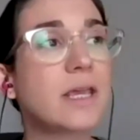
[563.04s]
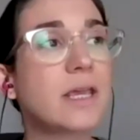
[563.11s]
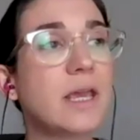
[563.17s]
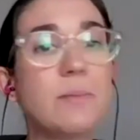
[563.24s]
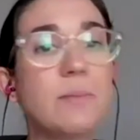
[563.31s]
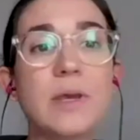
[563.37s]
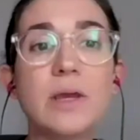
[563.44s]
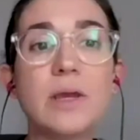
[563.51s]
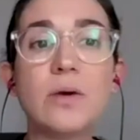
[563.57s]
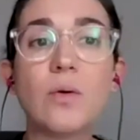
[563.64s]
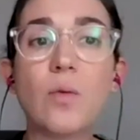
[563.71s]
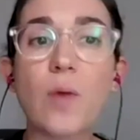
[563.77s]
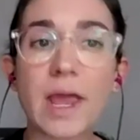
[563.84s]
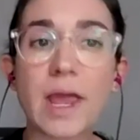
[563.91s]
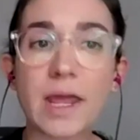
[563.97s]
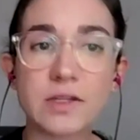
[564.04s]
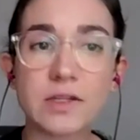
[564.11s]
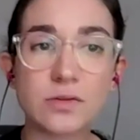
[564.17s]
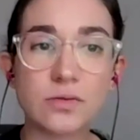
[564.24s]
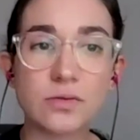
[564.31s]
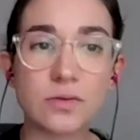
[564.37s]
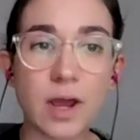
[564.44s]
can be a way
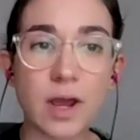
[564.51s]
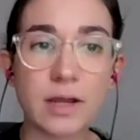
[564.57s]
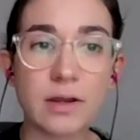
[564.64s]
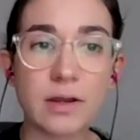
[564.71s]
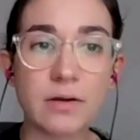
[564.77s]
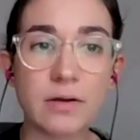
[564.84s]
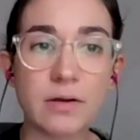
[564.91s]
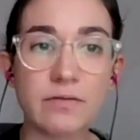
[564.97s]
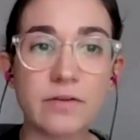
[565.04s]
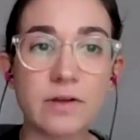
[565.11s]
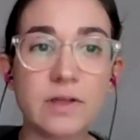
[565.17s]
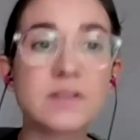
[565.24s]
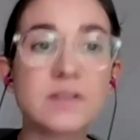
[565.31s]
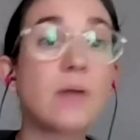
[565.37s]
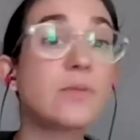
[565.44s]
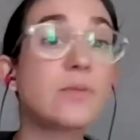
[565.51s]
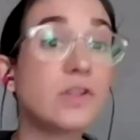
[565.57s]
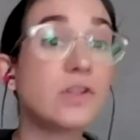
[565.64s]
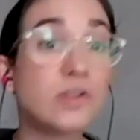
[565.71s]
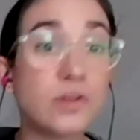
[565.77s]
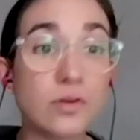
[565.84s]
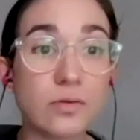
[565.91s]
to kind of
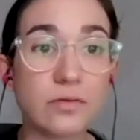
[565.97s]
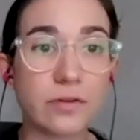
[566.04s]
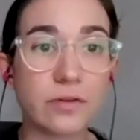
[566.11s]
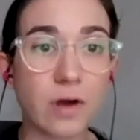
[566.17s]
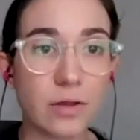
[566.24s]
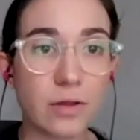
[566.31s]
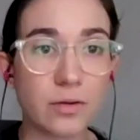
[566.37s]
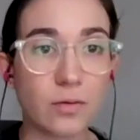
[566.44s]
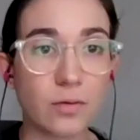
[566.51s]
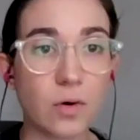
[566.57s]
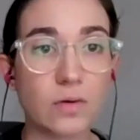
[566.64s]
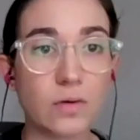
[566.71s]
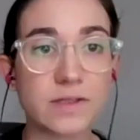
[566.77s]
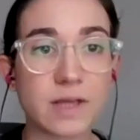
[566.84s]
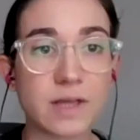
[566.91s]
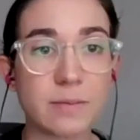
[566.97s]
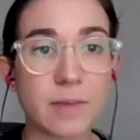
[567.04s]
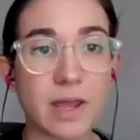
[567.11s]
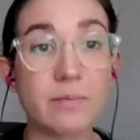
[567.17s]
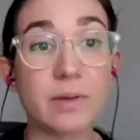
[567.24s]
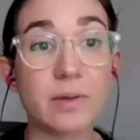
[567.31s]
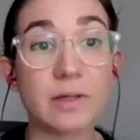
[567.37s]
substitute for other roles that
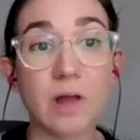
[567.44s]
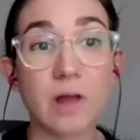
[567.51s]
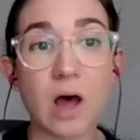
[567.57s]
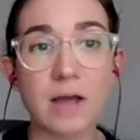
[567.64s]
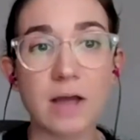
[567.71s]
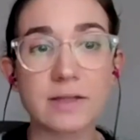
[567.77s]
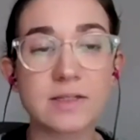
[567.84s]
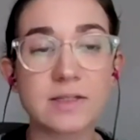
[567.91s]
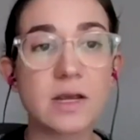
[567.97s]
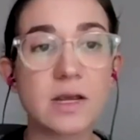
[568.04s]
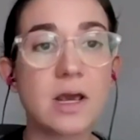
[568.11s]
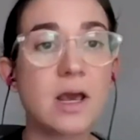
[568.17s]
may have been lost.